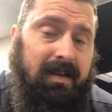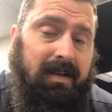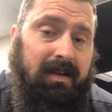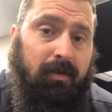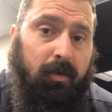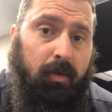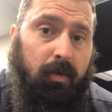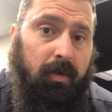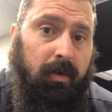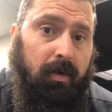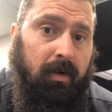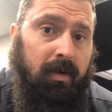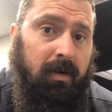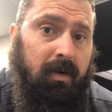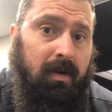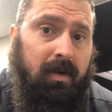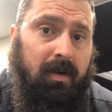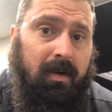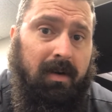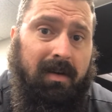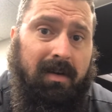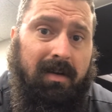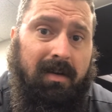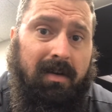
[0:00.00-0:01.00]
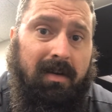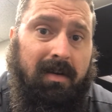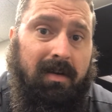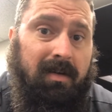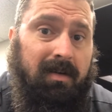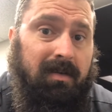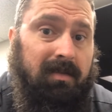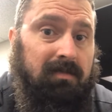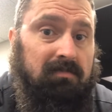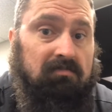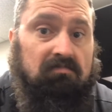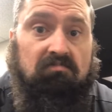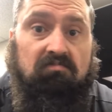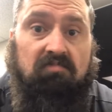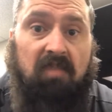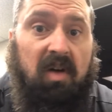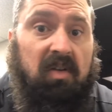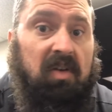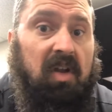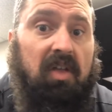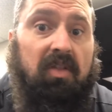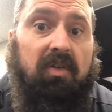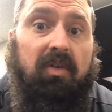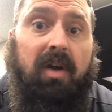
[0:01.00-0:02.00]
or
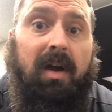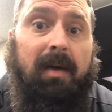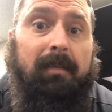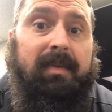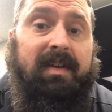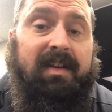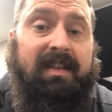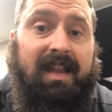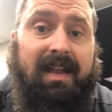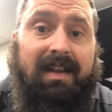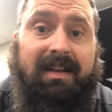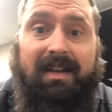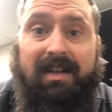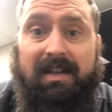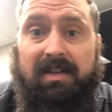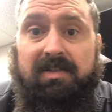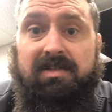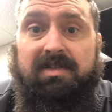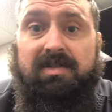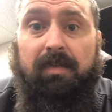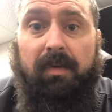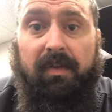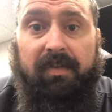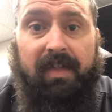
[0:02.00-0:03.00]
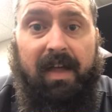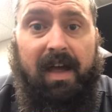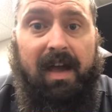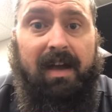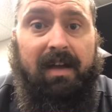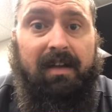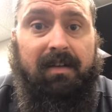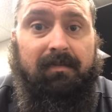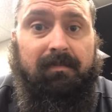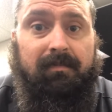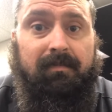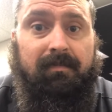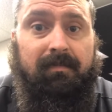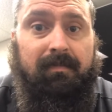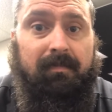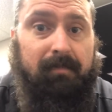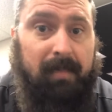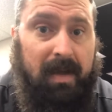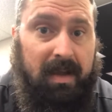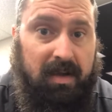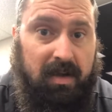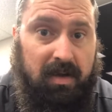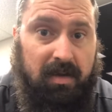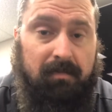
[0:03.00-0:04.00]
another company that deals with that,
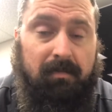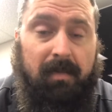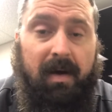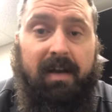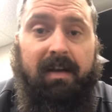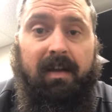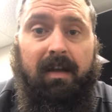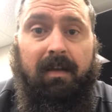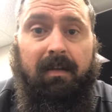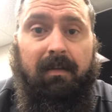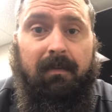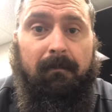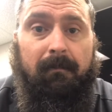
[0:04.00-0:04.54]
make good money.